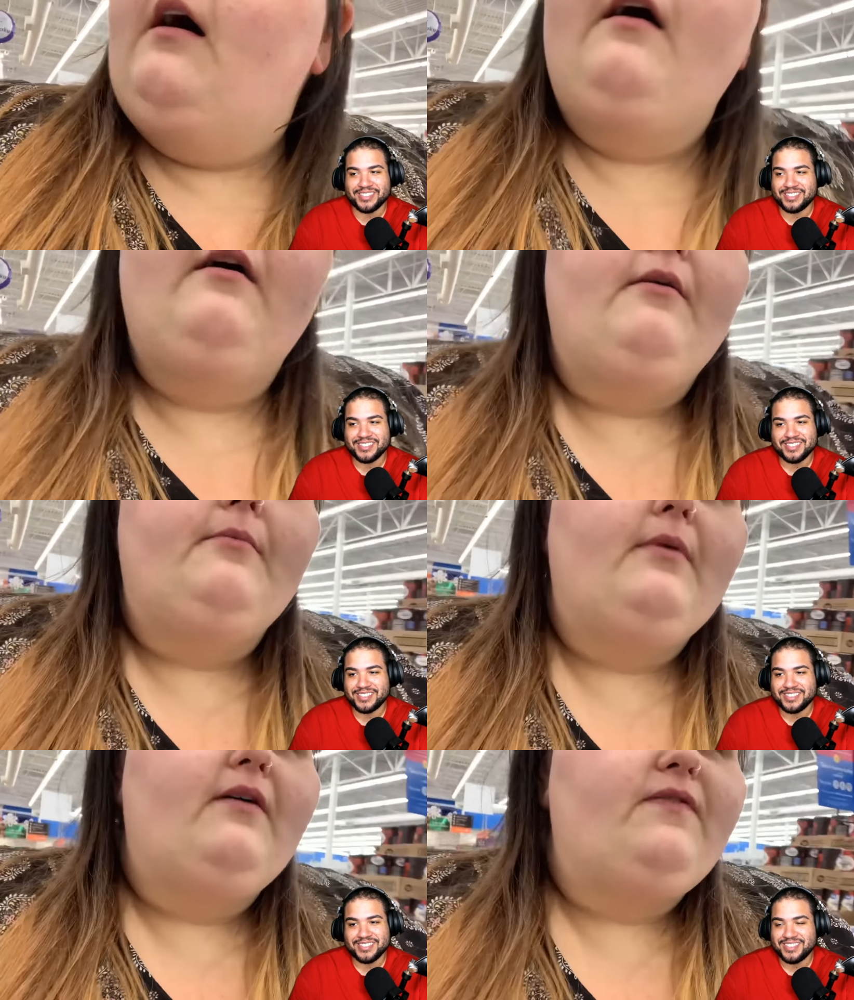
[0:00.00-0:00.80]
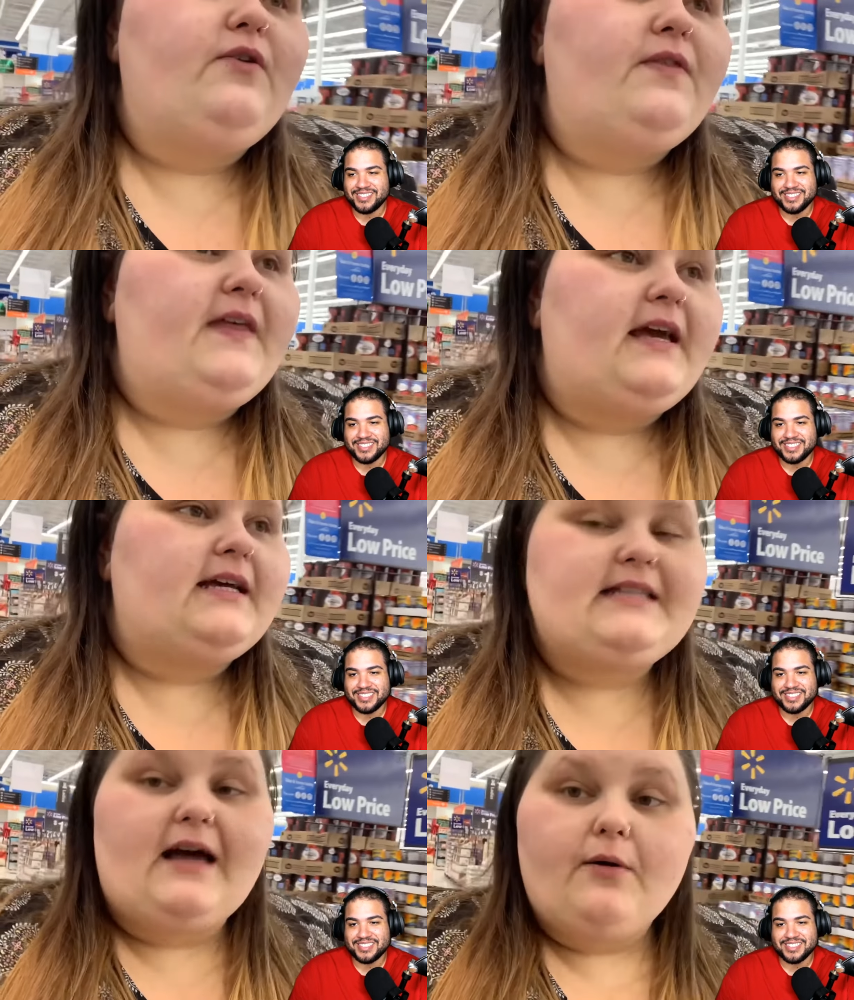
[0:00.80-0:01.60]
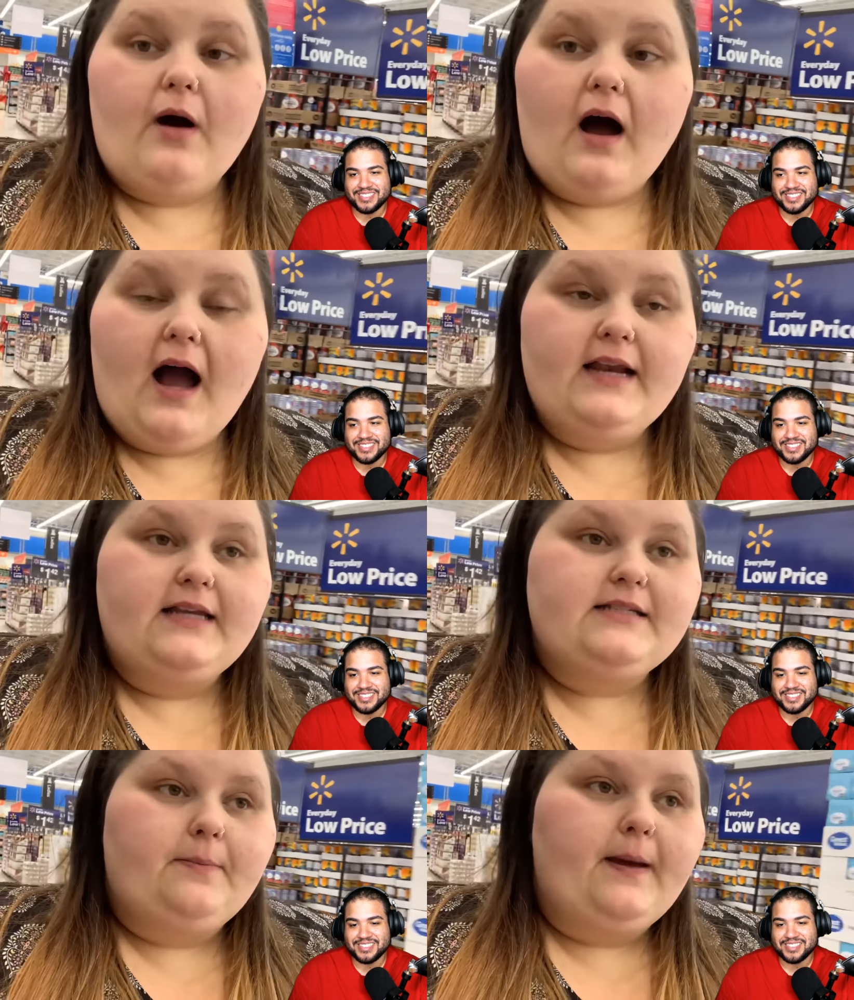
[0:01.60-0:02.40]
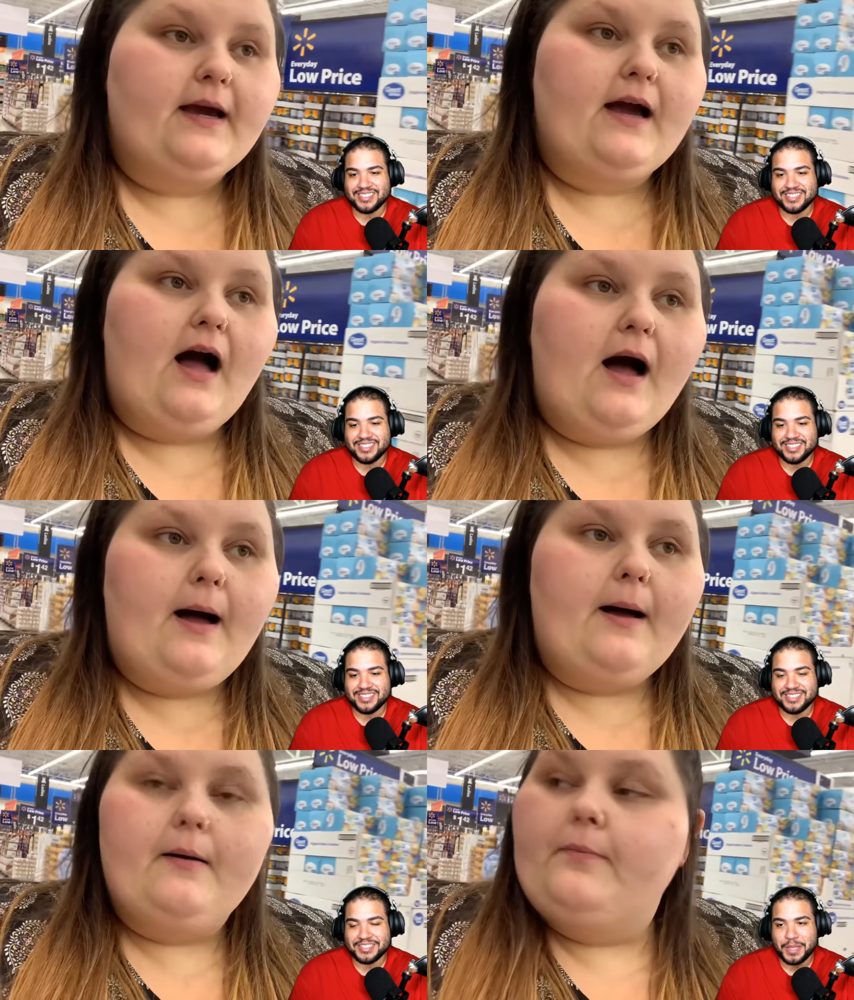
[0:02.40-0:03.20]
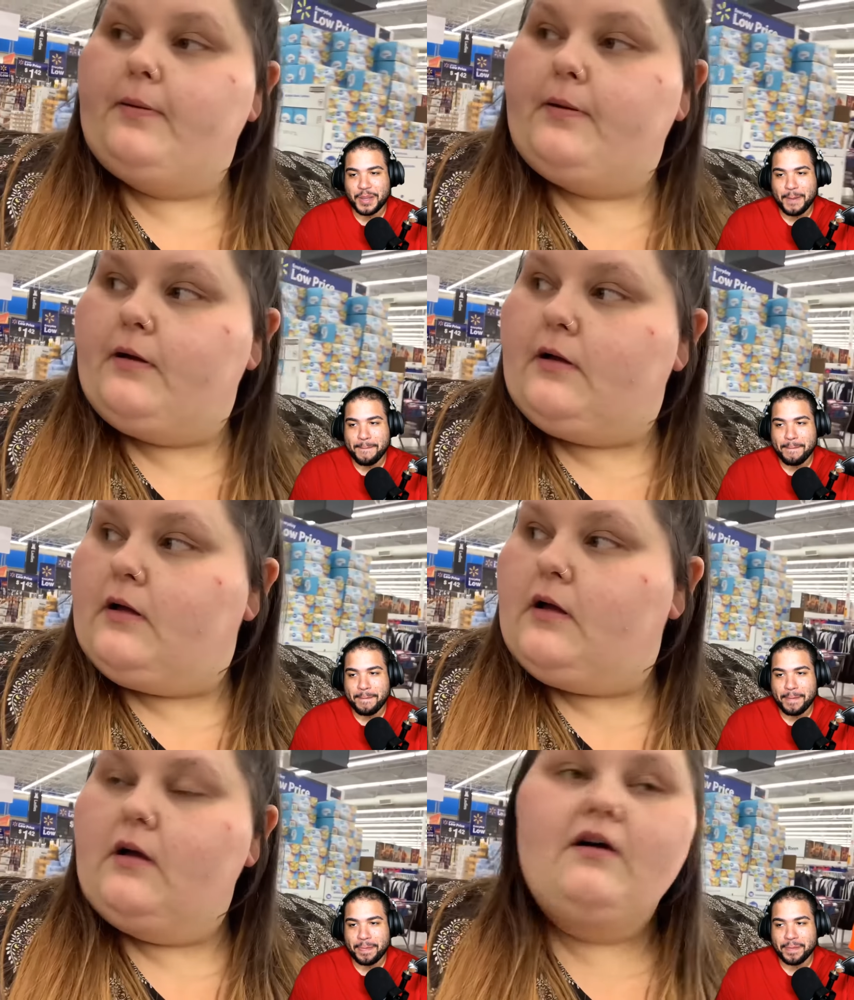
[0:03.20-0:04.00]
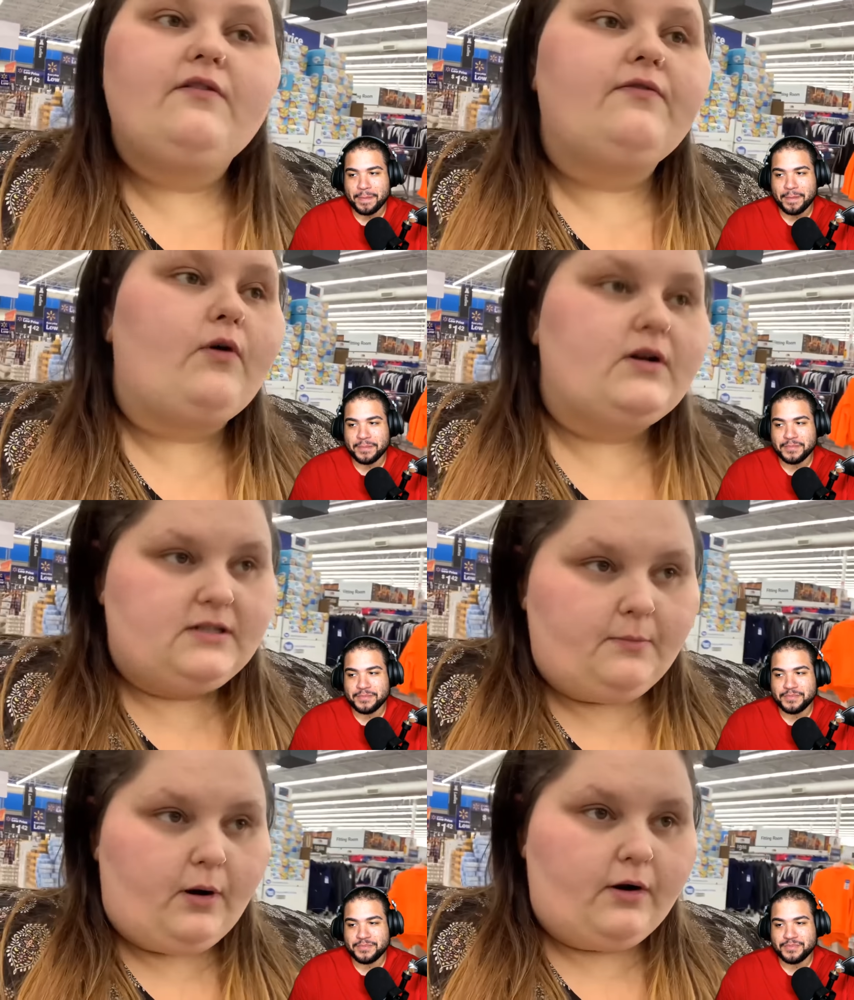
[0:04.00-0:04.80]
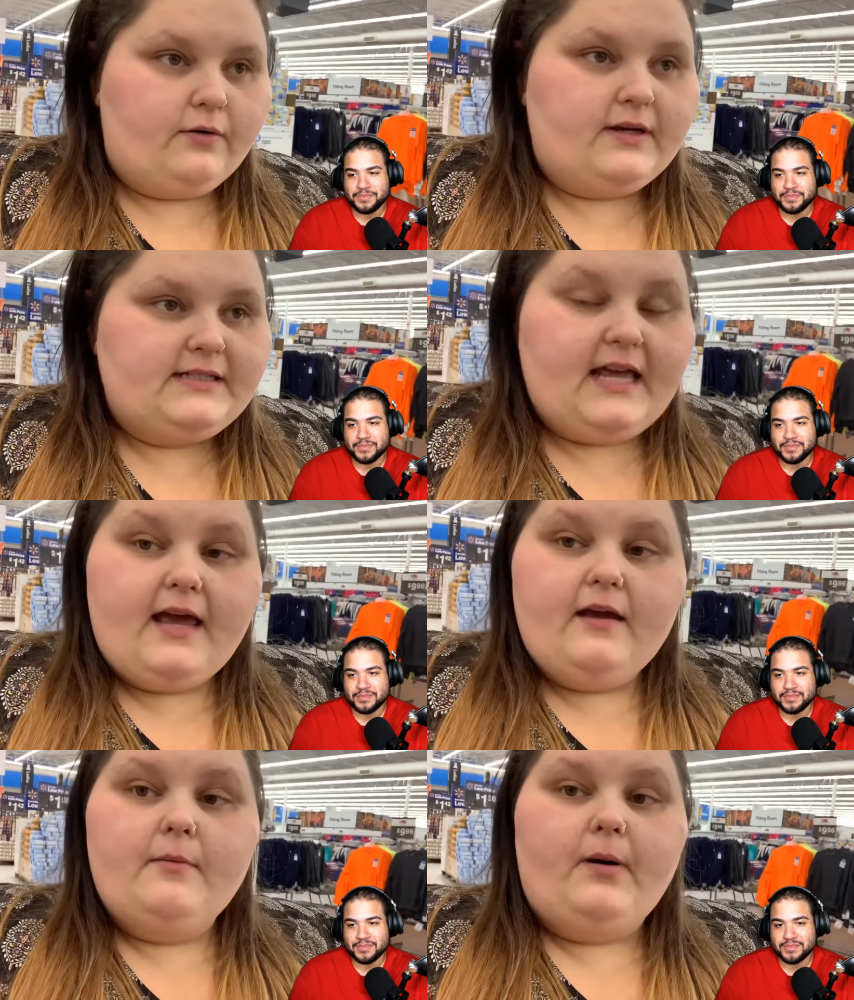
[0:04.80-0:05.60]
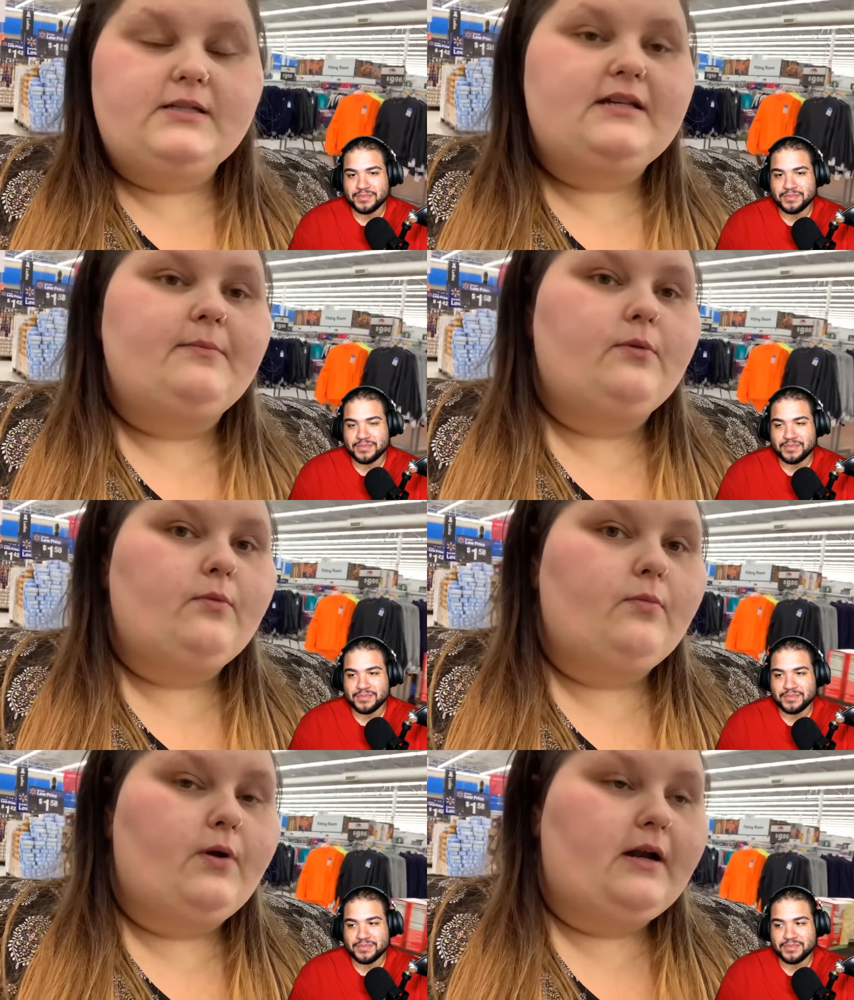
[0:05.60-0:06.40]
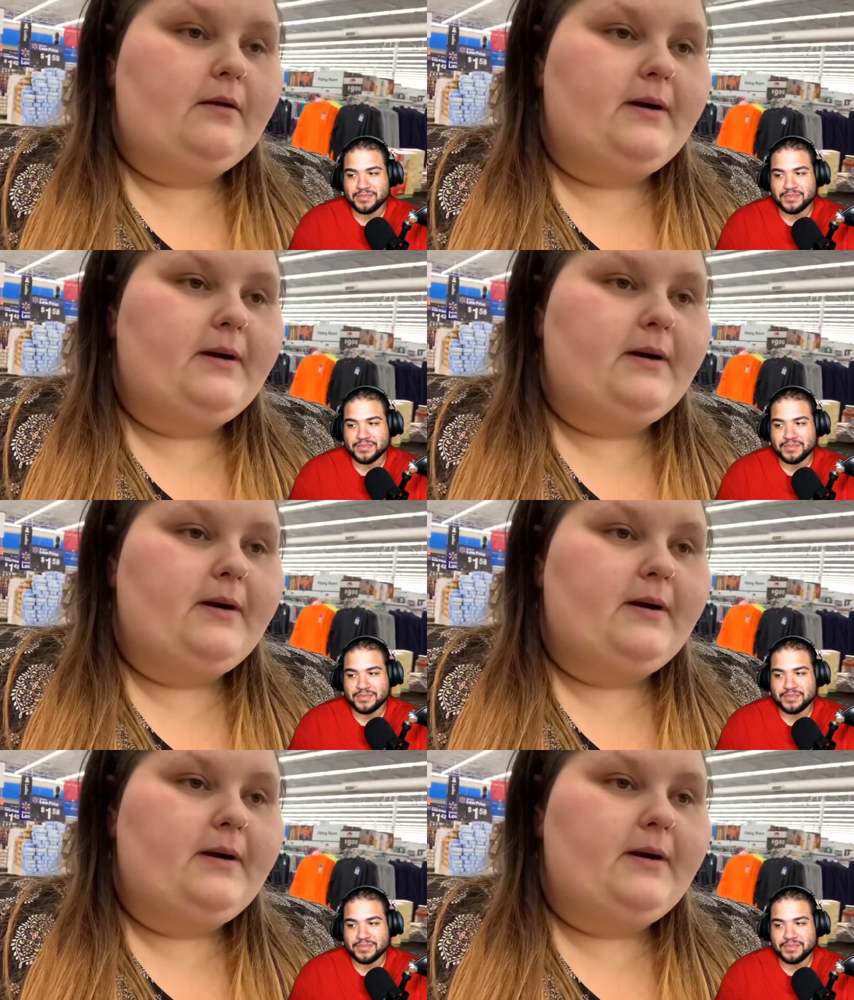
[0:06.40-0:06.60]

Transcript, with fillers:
Speaker 1: Um, a few things that I need to pick up for tomorrow because they bought some. We're gonna buy